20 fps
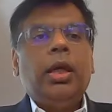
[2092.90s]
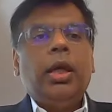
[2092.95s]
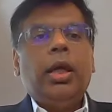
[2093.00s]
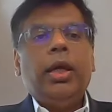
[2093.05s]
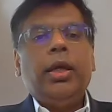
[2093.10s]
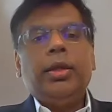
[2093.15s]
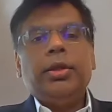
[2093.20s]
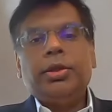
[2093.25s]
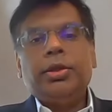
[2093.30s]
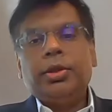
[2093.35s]

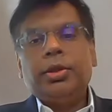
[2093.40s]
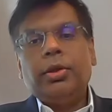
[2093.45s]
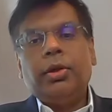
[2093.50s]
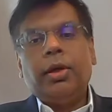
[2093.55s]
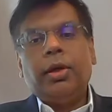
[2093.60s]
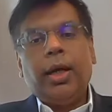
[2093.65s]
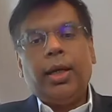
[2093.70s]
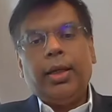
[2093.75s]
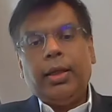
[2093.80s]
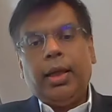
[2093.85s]
And so
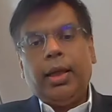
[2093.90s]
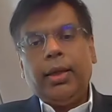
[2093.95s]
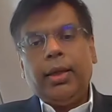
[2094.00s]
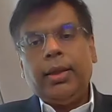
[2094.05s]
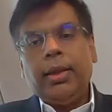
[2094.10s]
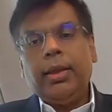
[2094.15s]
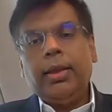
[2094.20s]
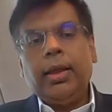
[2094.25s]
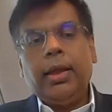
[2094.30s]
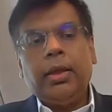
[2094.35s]
I, I
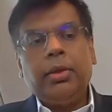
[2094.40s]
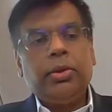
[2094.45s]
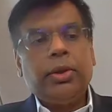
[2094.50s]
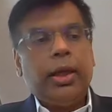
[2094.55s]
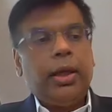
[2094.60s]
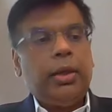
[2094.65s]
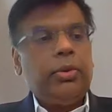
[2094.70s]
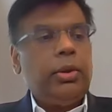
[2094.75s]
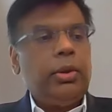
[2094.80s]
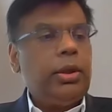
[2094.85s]
think that
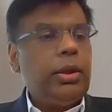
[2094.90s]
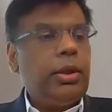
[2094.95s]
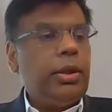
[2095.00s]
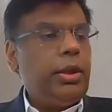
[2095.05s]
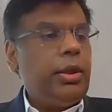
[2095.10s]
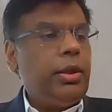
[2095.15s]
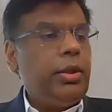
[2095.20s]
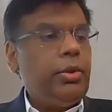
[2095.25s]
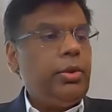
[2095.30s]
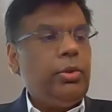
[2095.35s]
track will
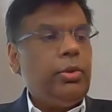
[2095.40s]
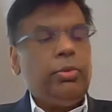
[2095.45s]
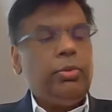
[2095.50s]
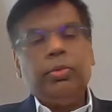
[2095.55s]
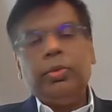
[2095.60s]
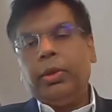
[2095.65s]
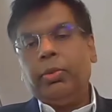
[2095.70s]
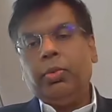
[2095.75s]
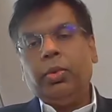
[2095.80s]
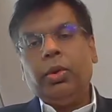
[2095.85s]
continue.
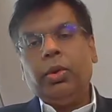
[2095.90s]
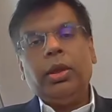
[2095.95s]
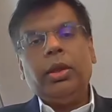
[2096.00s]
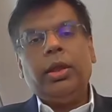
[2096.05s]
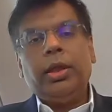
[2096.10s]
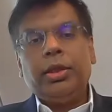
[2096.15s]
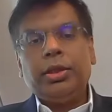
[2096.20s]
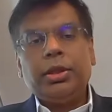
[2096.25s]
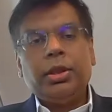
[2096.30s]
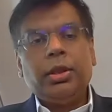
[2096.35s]
That will
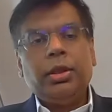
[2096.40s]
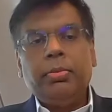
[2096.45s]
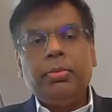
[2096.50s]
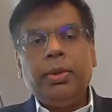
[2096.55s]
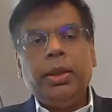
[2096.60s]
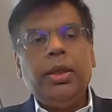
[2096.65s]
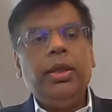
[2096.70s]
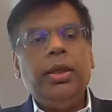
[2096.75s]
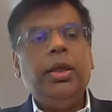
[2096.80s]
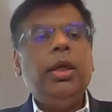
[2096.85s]
there still
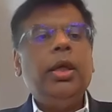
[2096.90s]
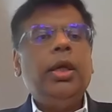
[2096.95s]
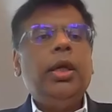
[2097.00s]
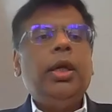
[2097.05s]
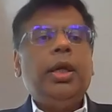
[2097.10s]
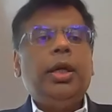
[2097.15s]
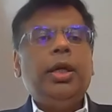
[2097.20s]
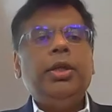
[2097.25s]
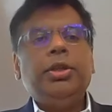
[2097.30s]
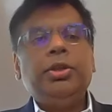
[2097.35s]
be
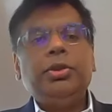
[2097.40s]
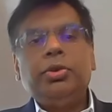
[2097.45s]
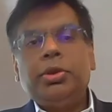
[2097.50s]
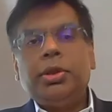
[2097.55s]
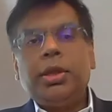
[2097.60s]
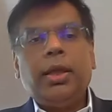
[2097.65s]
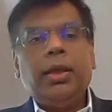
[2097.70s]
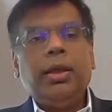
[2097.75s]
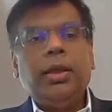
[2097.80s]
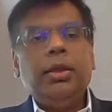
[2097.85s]
issues
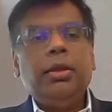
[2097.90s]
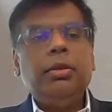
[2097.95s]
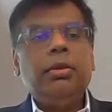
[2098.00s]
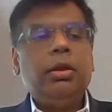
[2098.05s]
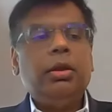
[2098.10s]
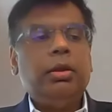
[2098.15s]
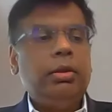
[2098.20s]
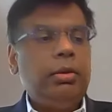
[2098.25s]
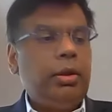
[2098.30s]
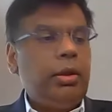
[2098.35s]
that need
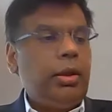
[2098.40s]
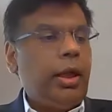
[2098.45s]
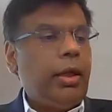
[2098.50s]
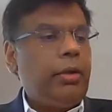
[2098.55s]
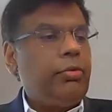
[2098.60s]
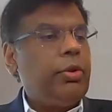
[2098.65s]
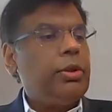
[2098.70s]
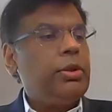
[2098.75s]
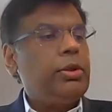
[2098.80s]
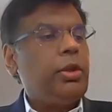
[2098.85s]
to
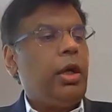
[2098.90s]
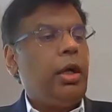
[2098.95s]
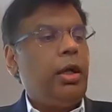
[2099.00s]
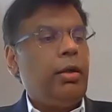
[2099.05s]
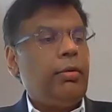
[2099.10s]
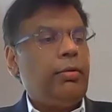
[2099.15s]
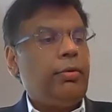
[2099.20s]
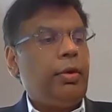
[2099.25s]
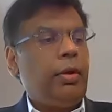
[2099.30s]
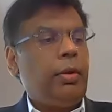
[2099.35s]
get
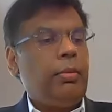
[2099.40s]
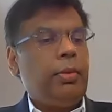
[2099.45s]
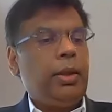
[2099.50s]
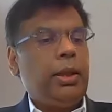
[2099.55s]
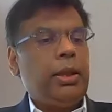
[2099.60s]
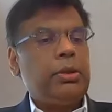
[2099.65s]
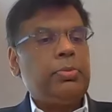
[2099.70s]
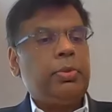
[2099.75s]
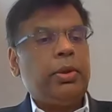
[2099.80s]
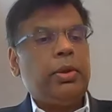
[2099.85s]
resolved from
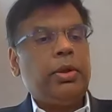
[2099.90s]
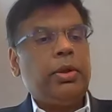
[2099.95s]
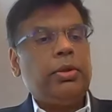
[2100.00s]
export